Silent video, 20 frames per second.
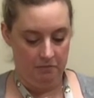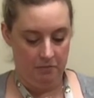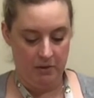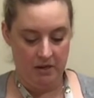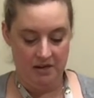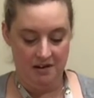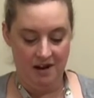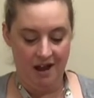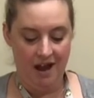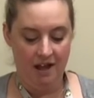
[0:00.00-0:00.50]

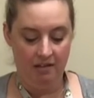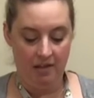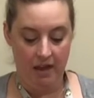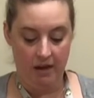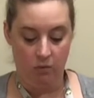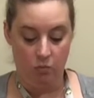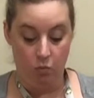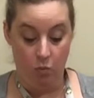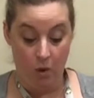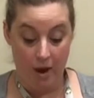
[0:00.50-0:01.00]
but not
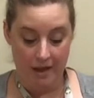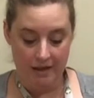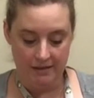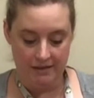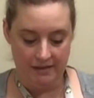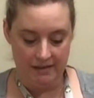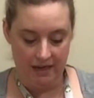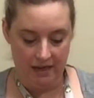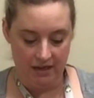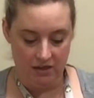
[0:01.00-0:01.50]
like wet
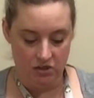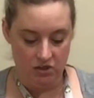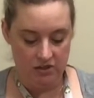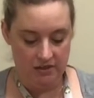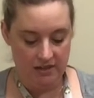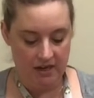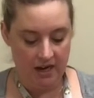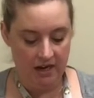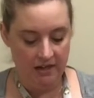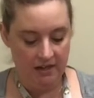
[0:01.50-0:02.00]
sand,
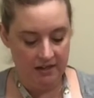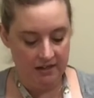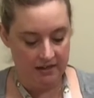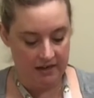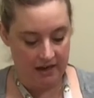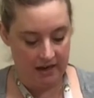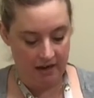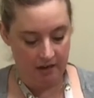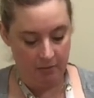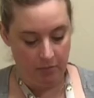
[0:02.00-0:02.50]
just kind of
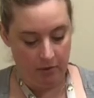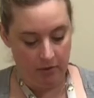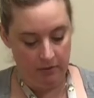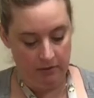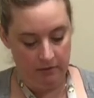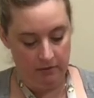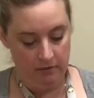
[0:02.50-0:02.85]
damp.